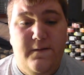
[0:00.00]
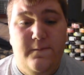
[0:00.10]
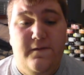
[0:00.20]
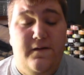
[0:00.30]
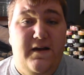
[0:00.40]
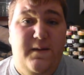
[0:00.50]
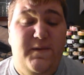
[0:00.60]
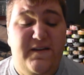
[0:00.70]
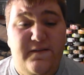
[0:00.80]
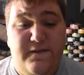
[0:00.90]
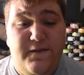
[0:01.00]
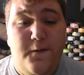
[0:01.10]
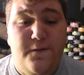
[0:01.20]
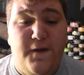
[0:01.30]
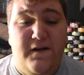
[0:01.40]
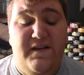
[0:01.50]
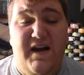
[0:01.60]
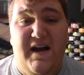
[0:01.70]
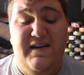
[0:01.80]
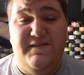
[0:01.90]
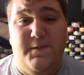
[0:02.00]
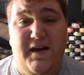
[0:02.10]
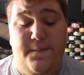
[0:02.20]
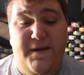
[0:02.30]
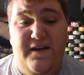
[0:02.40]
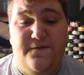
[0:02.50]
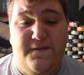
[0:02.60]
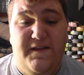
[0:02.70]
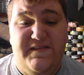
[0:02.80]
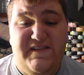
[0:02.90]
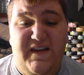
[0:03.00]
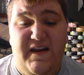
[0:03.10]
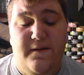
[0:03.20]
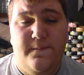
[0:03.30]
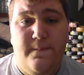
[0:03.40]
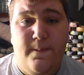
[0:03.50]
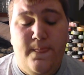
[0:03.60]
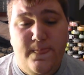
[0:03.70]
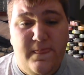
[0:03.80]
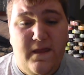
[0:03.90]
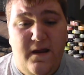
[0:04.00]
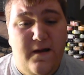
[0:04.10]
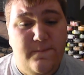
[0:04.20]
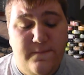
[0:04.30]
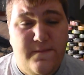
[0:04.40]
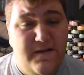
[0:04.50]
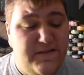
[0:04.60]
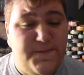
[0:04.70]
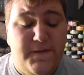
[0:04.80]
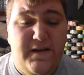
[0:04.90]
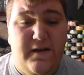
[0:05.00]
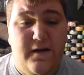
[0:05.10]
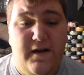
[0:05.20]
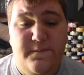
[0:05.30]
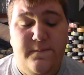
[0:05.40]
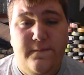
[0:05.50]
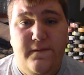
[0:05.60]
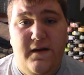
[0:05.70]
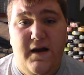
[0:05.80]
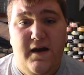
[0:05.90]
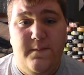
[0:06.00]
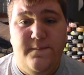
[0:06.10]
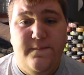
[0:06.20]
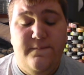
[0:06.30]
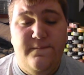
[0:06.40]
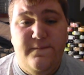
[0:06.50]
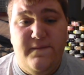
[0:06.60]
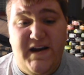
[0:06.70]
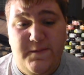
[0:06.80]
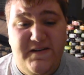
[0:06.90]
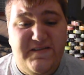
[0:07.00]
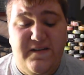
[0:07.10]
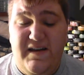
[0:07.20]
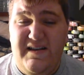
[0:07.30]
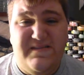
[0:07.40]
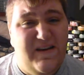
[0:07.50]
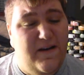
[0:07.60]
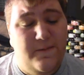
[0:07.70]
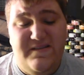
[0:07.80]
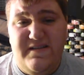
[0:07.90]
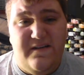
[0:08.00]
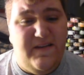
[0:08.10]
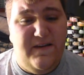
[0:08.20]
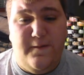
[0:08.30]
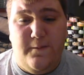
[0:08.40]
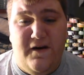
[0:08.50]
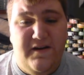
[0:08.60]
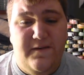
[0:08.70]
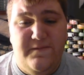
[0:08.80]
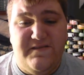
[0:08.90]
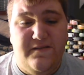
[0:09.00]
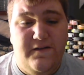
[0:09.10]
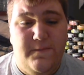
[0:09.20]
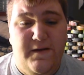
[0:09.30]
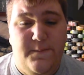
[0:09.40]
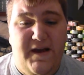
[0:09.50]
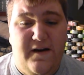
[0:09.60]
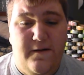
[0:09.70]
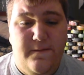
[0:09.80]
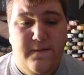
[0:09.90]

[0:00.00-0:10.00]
Well, I mean, $2.39 is what I paid for this tin. That's pretty good. I wish, like I said, I wish that tin quality was a little bit better.